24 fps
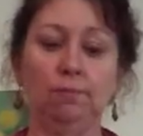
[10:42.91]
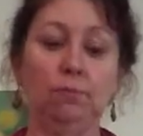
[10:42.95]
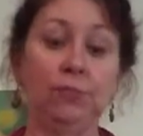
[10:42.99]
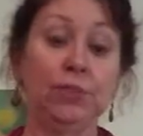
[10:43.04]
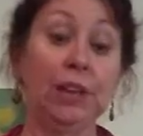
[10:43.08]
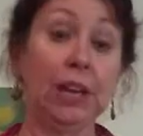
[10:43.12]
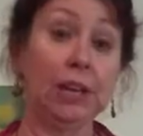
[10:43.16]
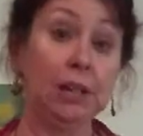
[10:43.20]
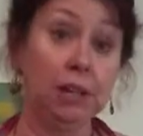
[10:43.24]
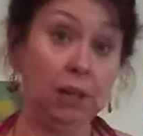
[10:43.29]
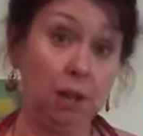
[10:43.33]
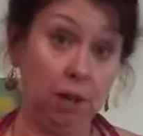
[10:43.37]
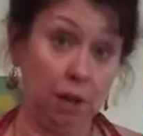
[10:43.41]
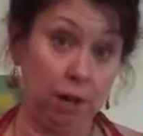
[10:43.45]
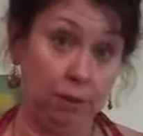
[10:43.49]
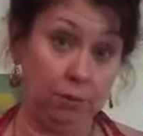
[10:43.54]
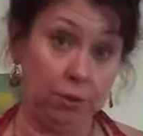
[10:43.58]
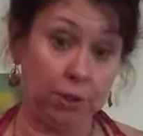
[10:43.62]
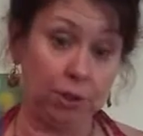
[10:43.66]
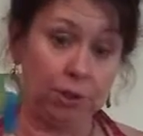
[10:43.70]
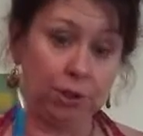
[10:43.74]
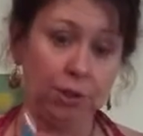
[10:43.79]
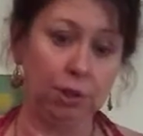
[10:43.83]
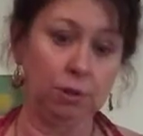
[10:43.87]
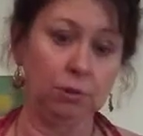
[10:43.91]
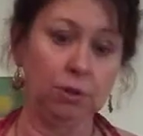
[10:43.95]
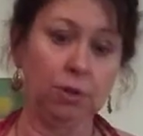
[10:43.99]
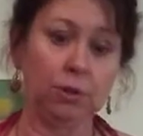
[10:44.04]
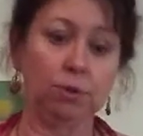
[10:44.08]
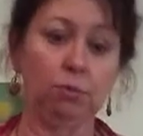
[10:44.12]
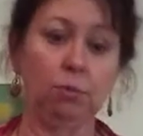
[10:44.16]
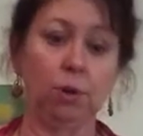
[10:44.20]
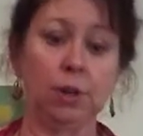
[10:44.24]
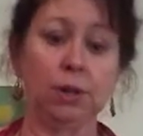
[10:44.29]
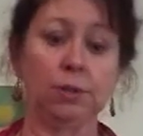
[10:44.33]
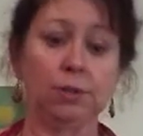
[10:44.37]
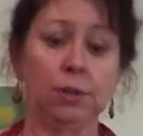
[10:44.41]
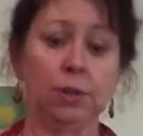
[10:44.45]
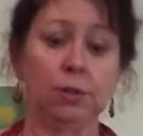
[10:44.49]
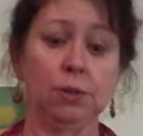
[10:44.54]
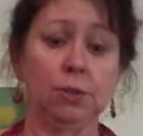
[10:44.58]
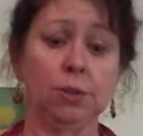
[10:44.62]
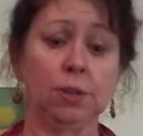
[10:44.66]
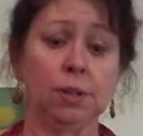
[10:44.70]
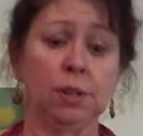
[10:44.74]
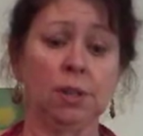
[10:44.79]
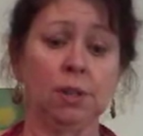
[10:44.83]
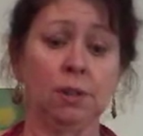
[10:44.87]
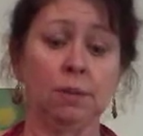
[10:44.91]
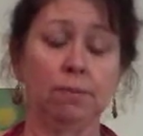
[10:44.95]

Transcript: Dana Coverstone is one of those.